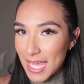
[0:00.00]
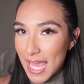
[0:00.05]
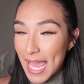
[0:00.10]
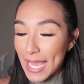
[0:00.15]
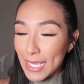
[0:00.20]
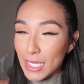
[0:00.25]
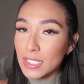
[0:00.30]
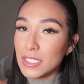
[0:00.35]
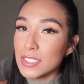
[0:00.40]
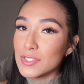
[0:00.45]

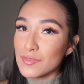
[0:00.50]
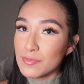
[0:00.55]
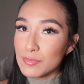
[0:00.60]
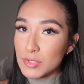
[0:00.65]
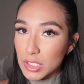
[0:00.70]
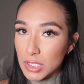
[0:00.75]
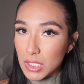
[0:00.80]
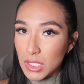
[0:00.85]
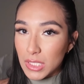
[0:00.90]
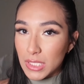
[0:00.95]
I got this from
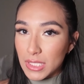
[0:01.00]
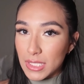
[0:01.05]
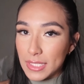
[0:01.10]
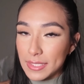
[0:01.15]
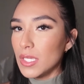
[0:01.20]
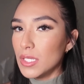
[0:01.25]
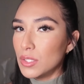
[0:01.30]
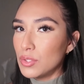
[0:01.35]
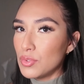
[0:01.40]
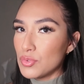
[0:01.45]

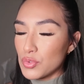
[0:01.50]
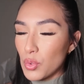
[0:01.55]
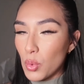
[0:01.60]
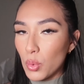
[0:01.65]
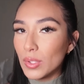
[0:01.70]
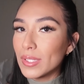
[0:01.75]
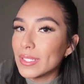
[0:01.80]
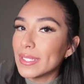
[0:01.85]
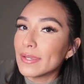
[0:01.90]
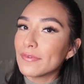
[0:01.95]
Target and it was
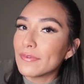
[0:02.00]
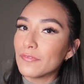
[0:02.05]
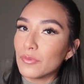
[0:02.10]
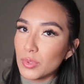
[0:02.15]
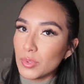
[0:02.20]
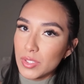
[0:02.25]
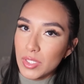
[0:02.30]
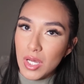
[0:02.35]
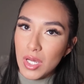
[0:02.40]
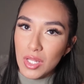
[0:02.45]
only like
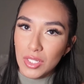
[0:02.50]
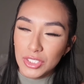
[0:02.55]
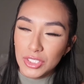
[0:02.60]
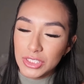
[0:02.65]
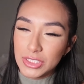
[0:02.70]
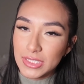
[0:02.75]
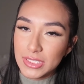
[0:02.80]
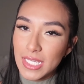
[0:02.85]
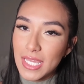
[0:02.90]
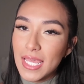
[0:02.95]

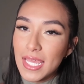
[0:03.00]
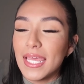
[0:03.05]
$4,